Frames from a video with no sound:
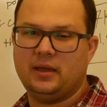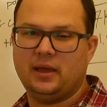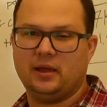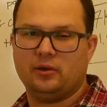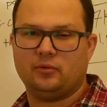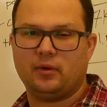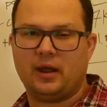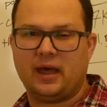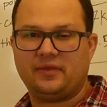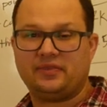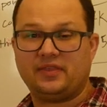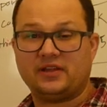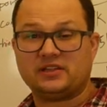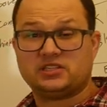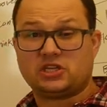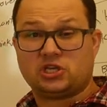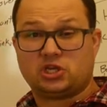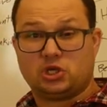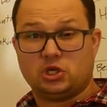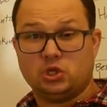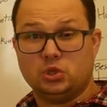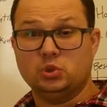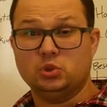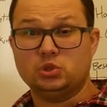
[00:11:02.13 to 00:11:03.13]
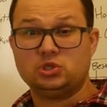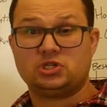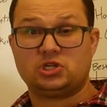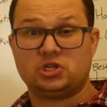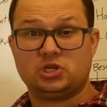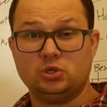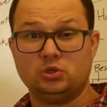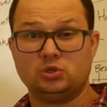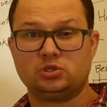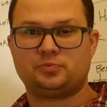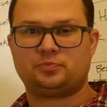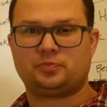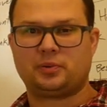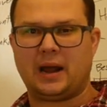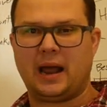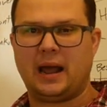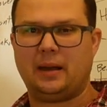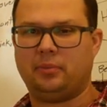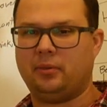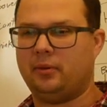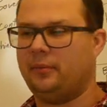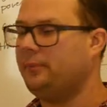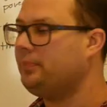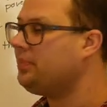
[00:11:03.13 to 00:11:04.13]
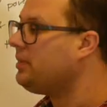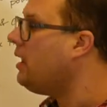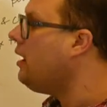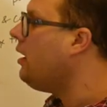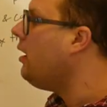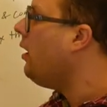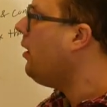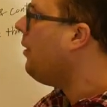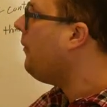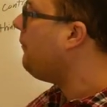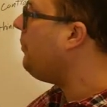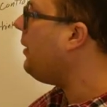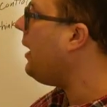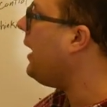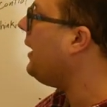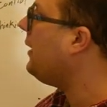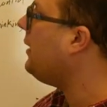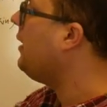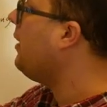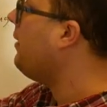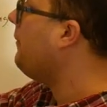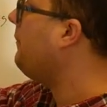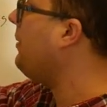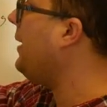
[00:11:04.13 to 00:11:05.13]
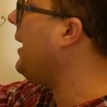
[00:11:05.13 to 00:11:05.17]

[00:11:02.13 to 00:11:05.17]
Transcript: in, right? That's a huge, huge problem. But